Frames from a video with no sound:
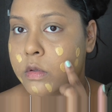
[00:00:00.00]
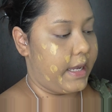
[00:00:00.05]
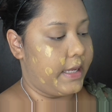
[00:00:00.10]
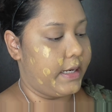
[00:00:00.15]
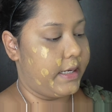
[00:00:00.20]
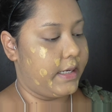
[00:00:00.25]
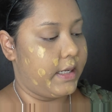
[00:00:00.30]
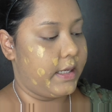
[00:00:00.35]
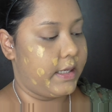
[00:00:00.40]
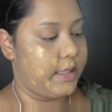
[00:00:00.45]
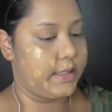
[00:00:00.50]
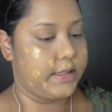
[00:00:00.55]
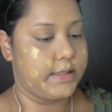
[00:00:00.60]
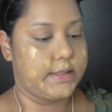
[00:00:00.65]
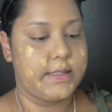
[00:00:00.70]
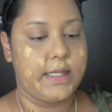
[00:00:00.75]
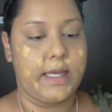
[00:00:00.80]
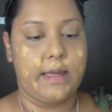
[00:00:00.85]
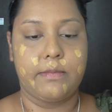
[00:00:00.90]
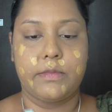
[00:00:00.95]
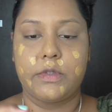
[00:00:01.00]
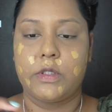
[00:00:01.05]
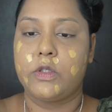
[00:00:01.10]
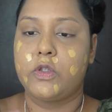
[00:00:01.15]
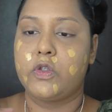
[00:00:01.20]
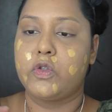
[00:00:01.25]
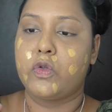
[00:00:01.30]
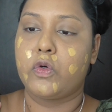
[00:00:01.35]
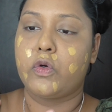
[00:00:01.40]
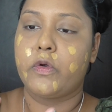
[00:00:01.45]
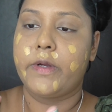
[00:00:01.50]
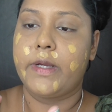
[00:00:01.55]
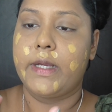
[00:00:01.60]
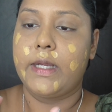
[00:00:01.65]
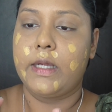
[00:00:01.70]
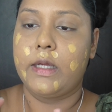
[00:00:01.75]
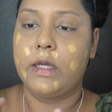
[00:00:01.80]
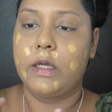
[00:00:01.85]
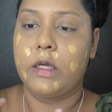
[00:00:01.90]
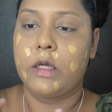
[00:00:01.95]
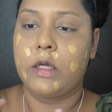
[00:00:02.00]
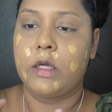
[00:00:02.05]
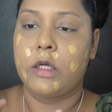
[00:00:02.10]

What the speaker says: and same story,